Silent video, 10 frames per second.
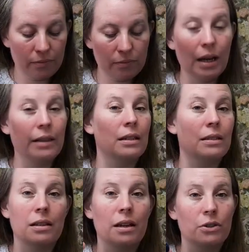and then
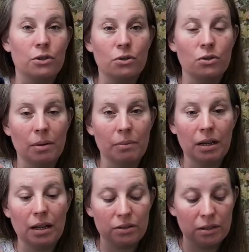decided to do something
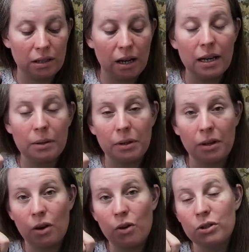else entirely with the
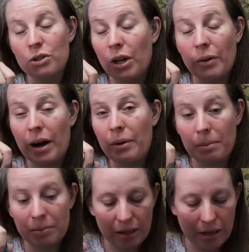yarn, so I
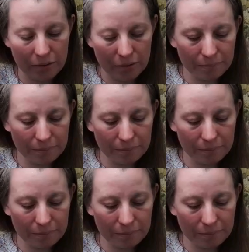ripped it out.